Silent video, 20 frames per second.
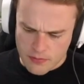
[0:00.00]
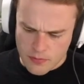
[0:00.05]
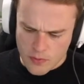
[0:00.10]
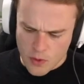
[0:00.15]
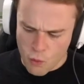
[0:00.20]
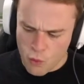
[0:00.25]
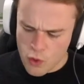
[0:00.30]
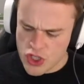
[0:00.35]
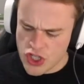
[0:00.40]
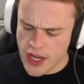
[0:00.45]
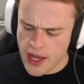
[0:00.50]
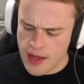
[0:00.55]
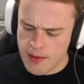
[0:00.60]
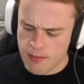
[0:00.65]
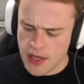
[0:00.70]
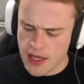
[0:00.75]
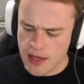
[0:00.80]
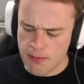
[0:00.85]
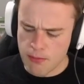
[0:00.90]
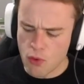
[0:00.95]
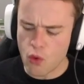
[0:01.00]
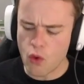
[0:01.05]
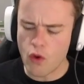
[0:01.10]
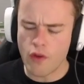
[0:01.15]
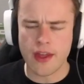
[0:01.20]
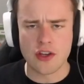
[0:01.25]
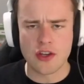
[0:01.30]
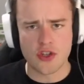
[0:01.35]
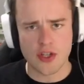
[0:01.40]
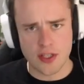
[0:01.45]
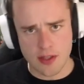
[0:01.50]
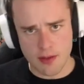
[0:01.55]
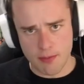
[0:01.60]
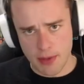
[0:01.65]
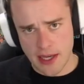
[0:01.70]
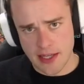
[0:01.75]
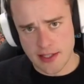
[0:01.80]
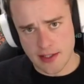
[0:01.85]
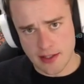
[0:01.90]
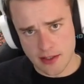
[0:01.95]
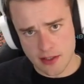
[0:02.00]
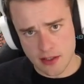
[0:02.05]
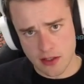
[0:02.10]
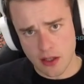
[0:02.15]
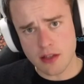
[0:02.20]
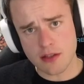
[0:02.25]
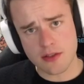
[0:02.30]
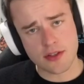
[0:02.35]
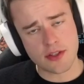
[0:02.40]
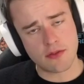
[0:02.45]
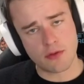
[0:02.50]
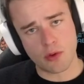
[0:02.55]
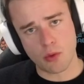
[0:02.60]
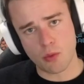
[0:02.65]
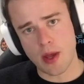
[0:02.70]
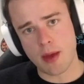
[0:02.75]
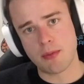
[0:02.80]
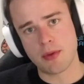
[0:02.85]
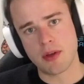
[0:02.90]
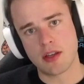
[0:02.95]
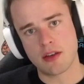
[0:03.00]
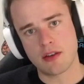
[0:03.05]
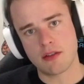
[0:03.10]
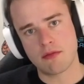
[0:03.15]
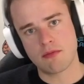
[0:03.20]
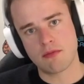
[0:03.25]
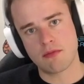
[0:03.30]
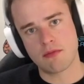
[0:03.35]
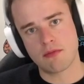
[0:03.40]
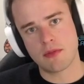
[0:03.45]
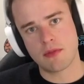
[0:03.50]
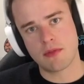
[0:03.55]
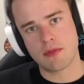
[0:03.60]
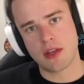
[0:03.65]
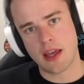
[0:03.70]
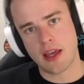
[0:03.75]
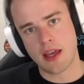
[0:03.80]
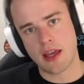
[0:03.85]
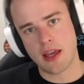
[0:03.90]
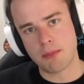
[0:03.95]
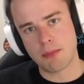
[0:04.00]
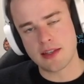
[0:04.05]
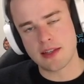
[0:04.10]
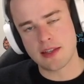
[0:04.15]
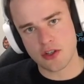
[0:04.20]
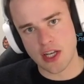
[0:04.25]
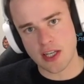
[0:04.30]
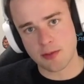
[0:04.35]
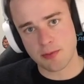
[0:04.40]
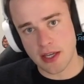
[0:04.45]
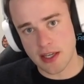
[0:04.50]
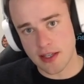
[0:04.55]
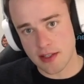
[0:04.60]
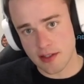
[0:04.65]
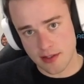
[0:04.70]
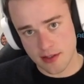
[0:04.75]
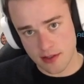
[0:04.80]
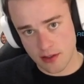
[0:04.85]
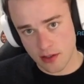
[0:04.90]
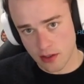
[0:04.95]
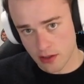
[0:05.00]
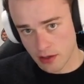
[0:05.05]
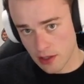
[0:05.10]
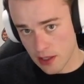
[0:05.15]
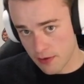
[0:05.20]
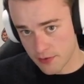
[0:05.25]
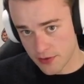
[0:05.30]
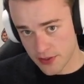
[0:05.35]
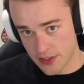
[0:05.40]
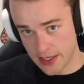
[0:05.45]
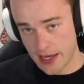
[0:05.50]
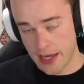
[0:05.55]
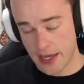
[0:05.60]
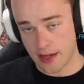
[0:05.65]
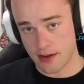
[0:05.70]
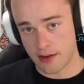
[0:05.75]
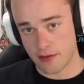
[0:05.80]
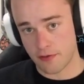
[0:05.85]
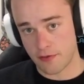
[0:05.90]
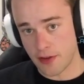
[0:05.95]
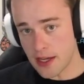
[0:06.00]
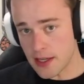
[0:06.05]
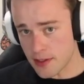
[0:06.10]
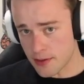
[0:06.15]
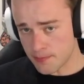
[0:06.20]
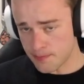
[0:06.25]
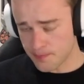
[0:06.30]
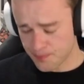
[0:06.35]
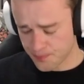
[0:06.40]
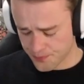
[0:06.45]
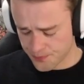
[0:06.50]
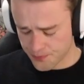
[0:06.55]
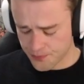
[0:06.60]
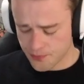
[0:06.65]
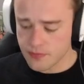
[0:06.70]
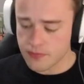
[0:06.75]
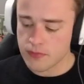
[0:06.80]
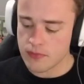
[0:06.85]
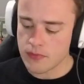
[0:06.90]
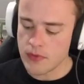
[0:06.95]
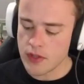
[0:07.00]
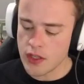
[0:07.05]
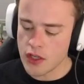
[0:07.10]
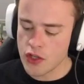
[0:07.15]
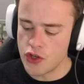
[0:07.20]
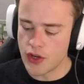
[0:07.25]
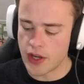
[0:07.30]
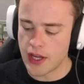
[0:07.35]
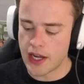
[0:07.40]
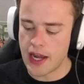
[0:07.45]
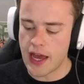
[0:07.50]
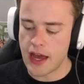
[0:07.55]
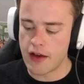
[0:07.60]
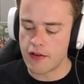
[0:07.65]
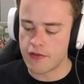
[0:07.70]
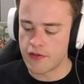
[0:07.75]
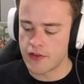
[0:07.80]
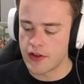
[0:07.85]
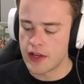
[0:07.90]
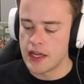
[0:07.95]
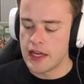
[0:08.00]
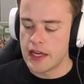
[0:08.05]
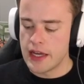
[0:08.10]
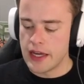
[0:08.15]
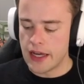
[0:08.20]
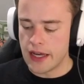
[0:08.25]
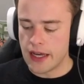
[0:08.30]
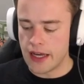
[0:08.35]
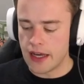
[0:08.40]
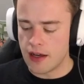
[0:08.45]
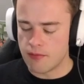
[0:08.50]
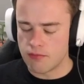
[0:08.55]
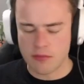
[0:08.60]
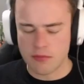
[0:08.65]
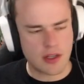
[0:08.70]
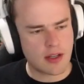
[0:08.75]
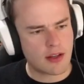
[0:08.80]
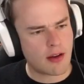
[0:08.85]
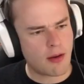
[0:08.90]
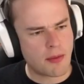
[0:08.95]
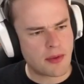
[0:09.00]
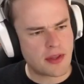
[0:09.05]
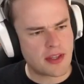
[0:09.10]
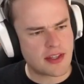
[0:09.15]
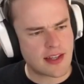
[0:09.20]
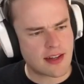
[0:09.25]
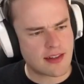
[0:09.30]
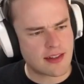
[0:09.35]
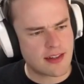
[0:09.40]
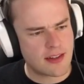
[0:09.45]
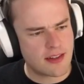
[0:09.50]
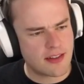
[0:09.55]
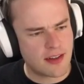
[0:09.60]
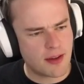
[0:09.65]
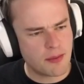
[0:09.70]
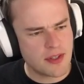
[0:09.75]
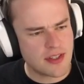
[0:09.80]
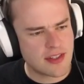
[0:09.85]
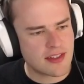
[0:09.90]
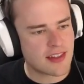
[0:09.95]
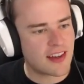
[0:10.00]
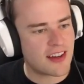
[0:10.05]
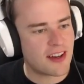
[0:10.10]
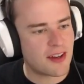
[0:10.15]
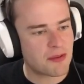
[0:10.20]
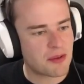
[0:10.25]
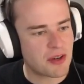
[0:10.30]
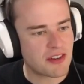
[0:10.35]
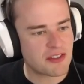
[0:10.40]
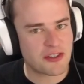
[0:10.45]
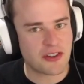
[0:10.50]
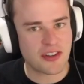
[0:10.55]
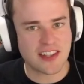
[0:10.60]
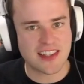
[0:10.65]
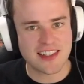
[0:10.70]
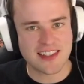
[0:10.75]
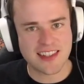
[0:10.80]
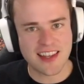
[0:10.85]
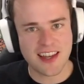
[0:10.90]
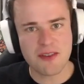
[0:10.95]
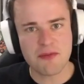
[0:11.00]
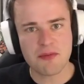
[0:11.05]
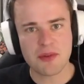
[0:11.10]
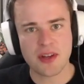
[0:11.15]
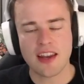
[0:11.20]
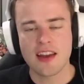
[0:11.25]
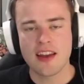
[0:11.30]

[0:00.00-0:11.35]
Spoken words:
which can be more than just the basic slots of a weapon, a headpiece, a chest piece, gloves, and feet. You can have, can't remember the exact numbers, I'm going to have to correct this later, but